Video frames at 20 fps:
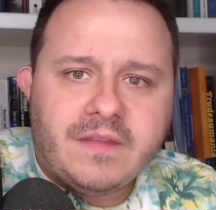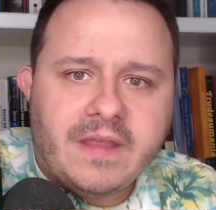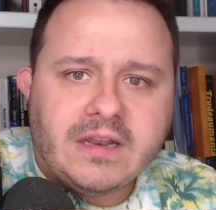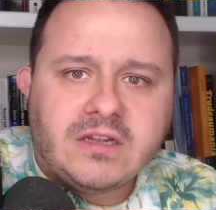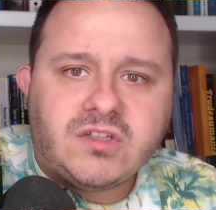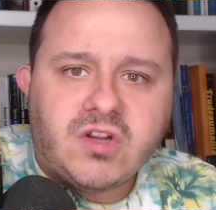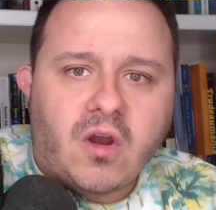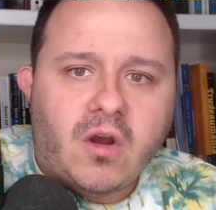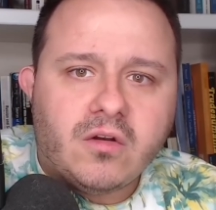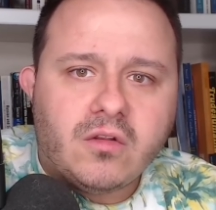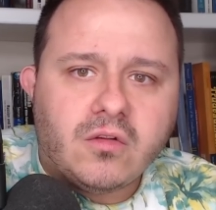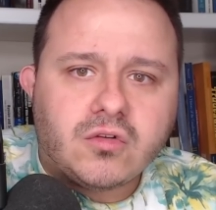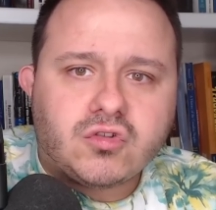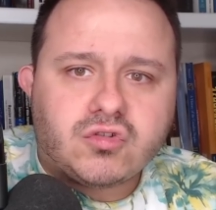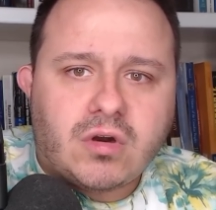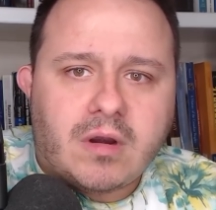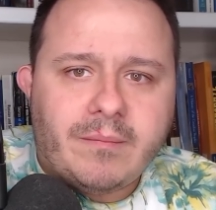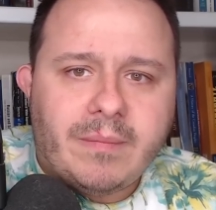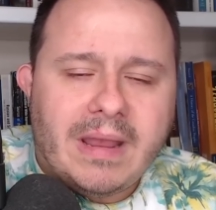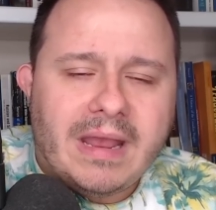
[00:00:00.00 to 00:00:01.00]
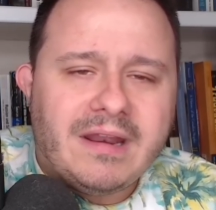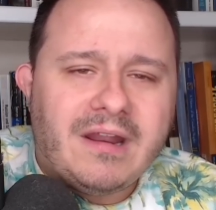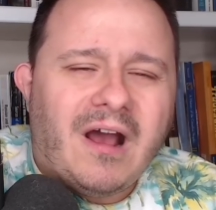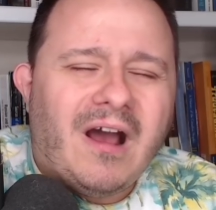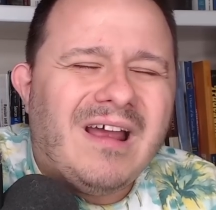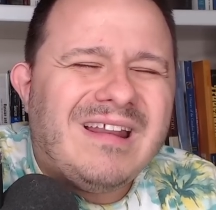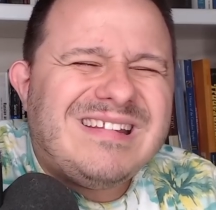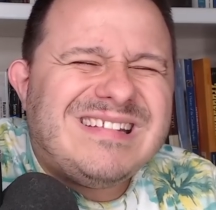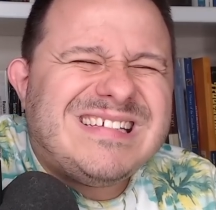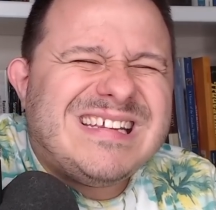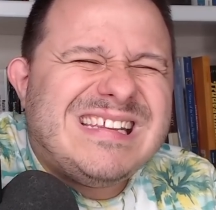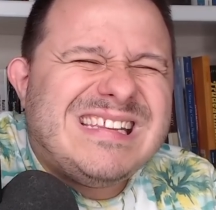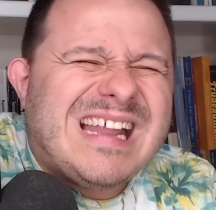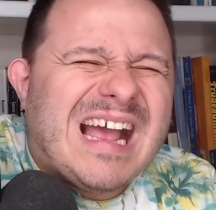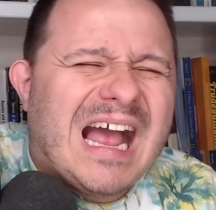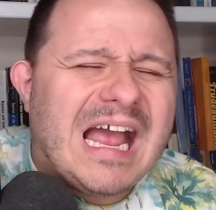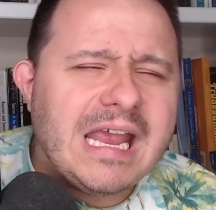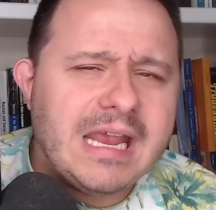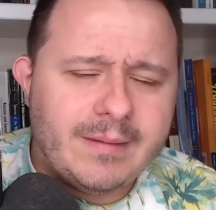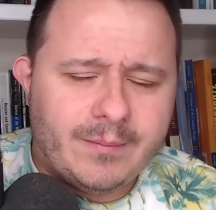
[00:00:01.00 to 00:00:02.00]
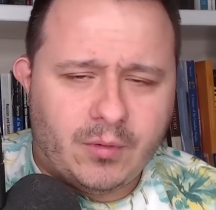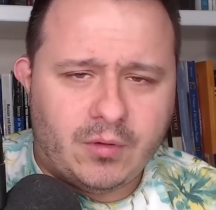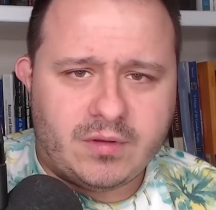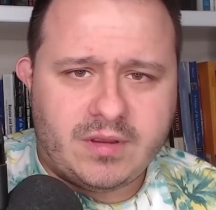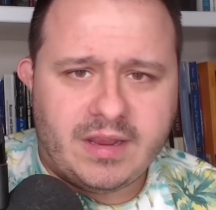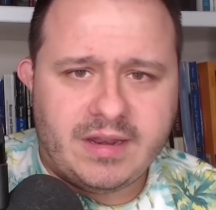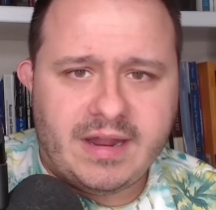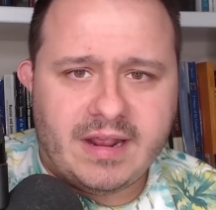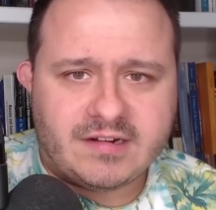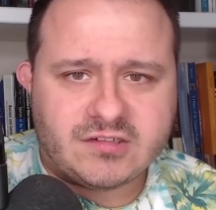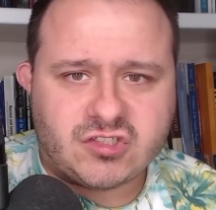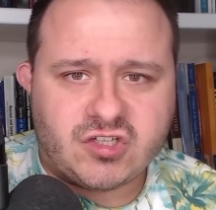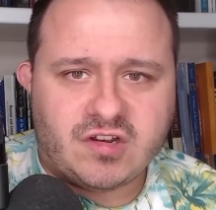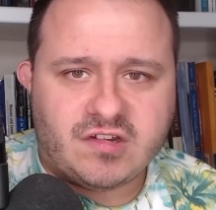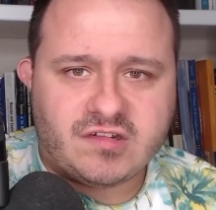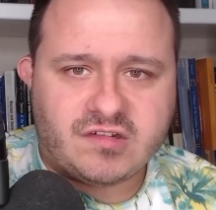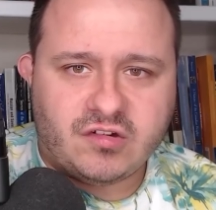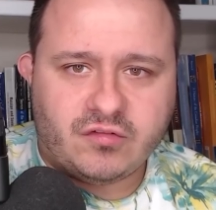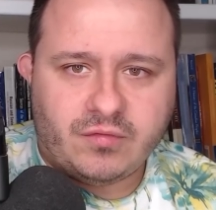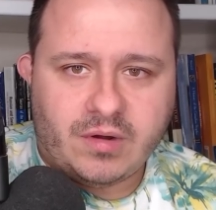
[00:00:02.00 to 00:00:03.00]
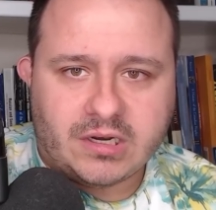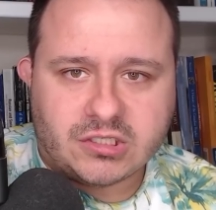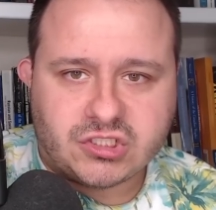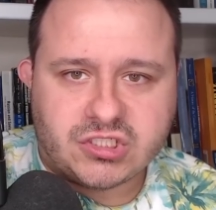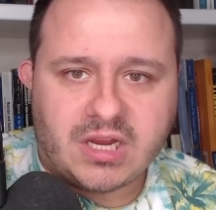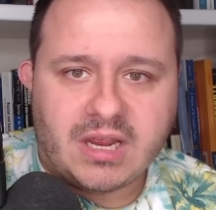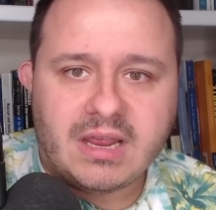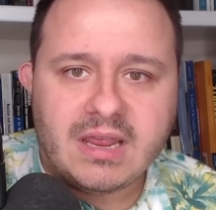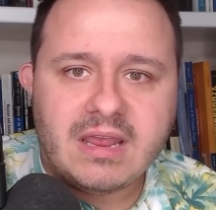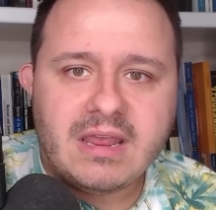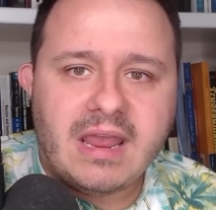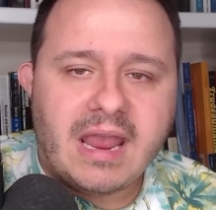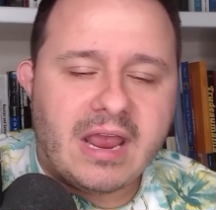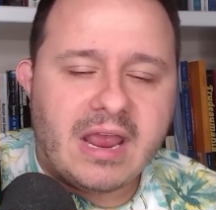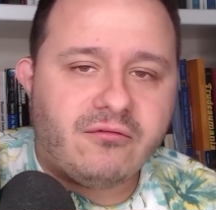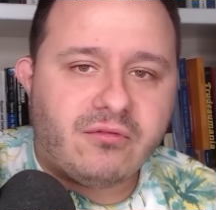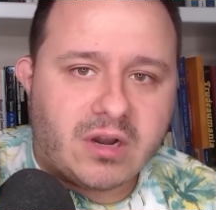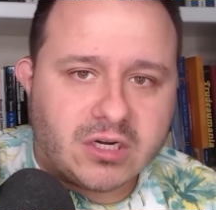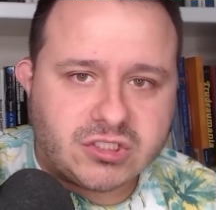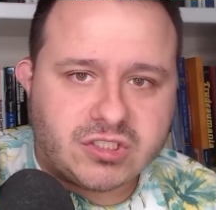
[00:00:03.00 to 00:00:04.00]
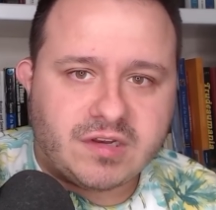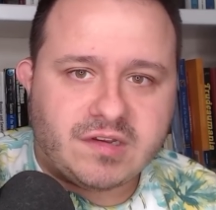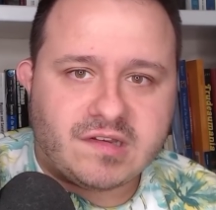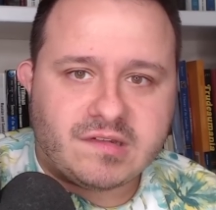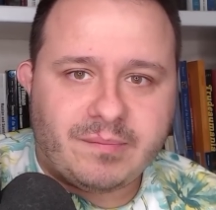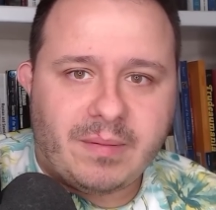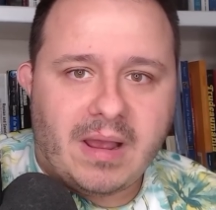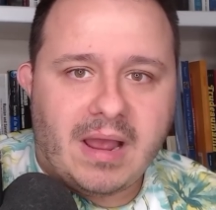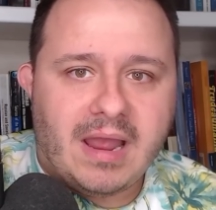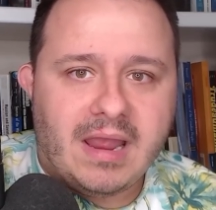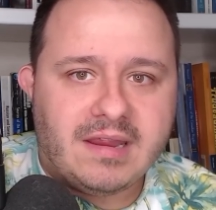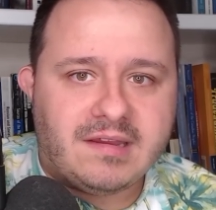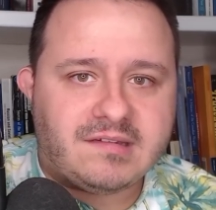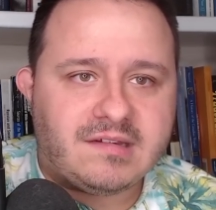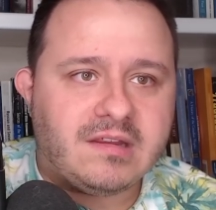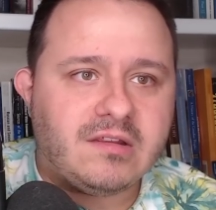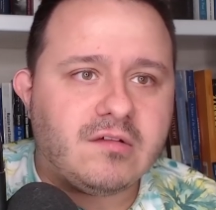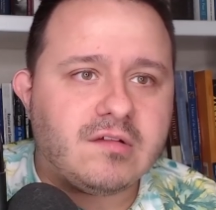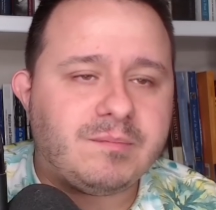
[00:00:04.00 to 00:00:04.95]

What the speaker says: that Donald Trump had undeniable connections to Russia and Russian spies.